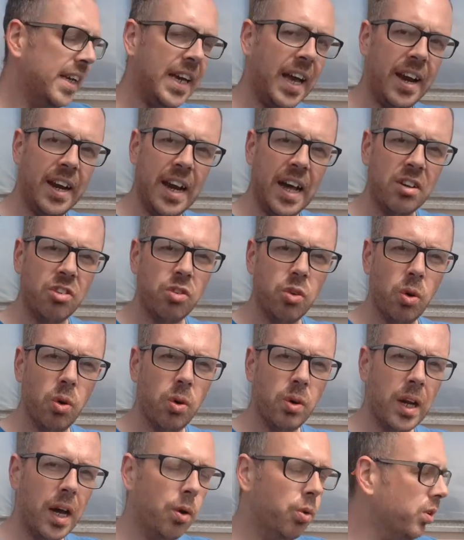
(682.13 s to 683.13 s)
getting that
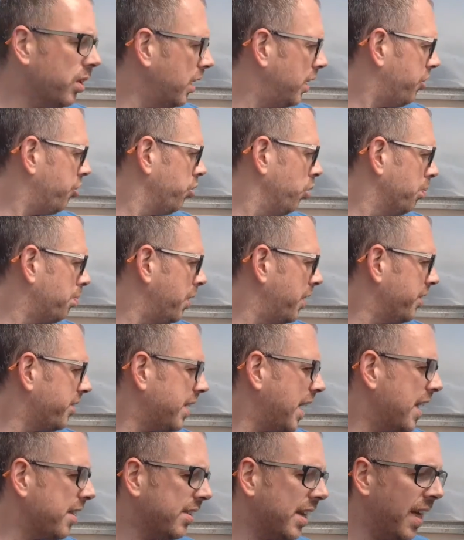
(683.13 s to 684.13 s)
sorted out, the Snow
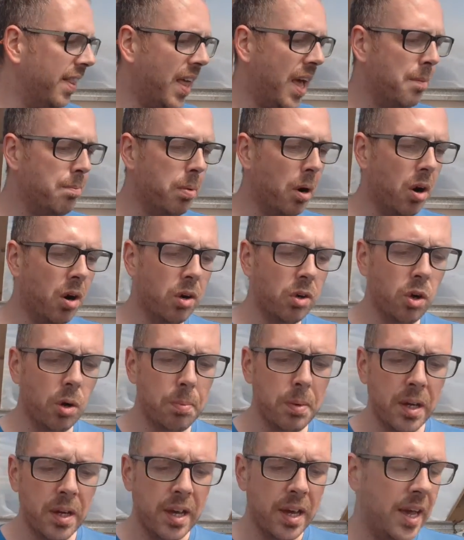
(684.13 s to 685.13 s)
Princess, get them potted
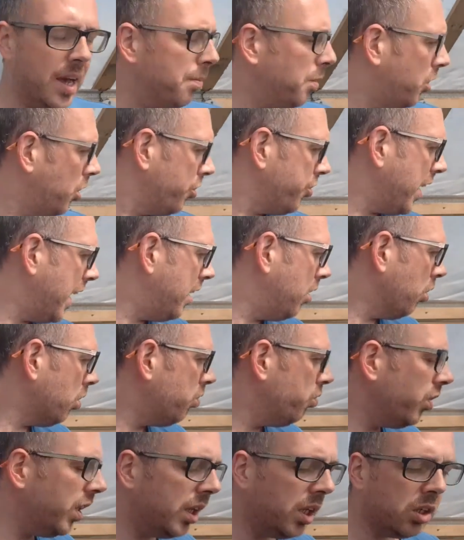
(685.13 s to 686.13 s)
up because they're
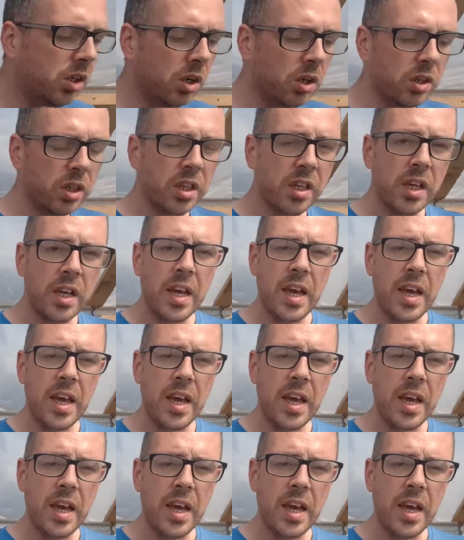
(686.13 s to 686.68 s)
looking really good.